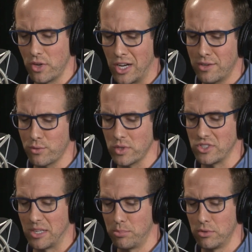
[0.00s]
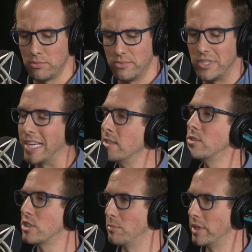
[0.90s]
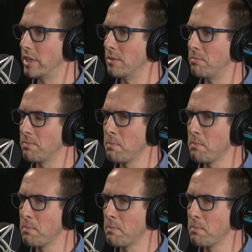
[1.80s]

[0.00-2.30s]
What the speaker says: of God, for example, tends to be